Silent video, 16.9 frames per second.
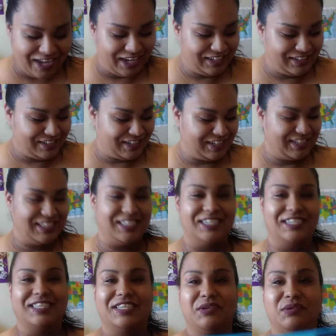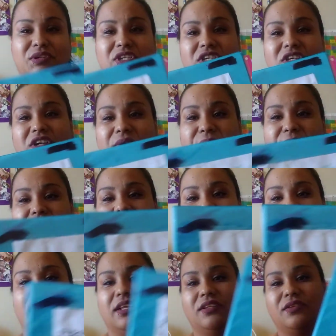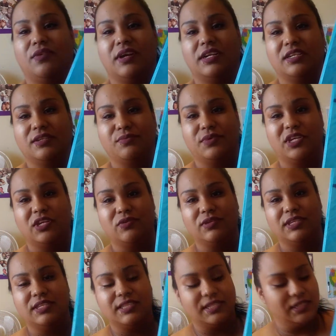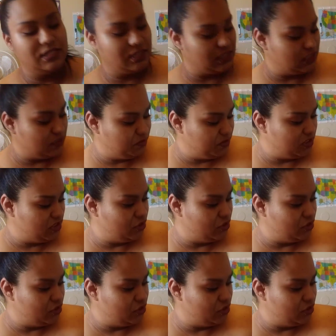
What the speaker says: In 2016 when she started pre-K, so I just reused this because it was